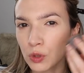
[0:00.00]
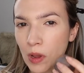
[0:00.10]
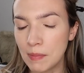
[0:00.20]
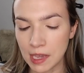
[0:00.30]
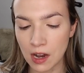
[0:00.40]

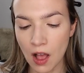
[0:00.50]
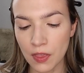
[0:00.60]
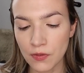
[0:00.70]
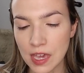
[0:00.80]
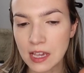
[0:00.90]
swiping it on
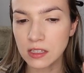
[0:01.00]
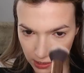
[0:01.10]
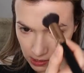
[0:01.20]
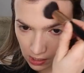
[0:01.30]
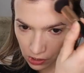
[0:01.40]
the face.
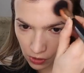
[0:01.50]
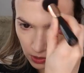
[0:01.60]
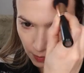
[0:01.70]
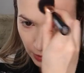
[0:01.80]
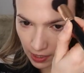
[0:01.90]
It's easier
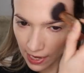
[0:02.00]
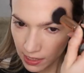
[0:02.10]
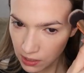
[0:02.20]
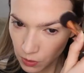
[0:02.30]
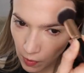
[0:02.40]
to
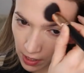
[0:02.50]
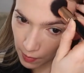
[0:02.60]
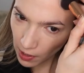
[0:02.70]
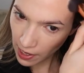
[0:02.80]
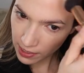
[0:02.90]
blend when
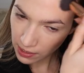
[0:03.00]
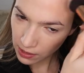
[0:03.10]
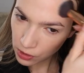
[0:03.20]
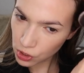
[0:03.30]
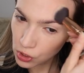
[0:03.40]
applying
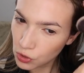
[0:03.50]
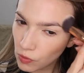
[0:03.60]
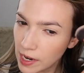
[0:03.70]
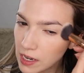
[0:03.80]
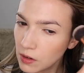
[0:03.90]
it
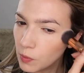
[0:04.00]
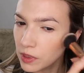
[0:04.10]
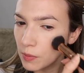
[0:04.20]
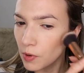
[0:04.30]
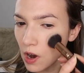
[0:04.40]
straight
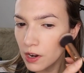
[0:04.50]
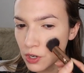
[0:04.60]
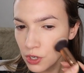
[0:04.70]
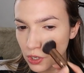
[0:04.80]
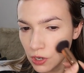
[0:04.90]
with a
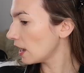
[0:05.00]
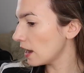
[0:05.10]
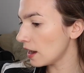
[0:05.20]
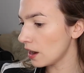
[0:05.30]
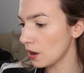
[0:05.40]
brush.
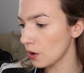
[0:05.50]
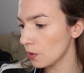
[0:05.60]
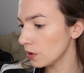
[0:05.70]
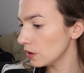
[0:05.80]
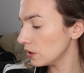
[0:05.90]

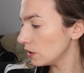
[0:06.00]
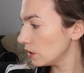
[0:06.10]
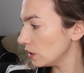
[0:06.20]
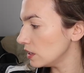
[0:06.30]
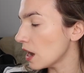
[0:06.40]
How
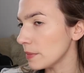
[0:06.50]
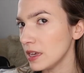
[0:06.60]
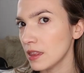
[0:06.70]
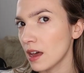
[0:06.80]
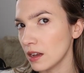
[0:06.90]

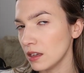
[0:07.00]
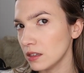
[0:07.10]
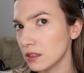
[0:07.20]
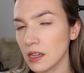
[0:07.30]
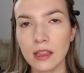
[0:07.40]
yummy that
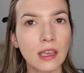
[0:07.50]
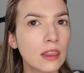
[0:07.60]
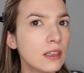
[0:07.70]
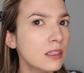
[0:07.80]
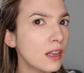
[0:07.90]
is. And like,
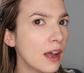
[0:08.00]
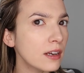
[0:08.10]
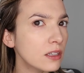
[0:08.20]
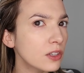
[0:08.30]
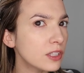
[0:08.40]
this
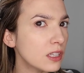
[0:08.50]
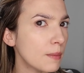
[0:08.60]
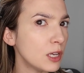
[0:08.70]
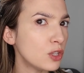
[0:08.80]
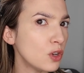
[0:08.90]
side looks
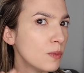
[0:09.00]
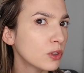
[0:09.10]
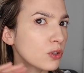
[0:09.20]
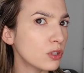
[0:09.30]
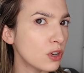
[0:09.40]
yummy too, but
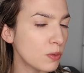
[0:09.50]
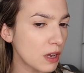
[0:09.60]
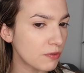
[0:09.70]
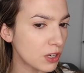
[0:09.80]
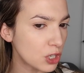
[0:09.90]
there's no
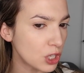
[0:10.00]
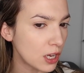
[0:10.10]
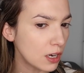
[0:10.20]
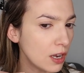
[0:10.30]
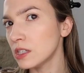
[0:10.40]

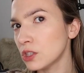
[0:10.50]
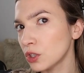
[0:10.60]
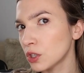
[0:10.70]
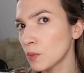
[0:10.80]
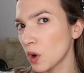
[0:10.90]
definition. This
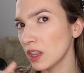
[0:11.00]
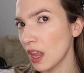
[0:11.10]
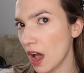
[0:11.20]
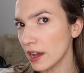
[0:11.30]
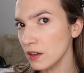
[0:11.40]
looks more
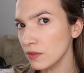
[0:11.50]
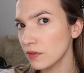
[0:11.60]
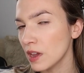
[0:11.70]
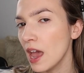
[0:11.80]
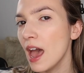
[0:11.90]
alive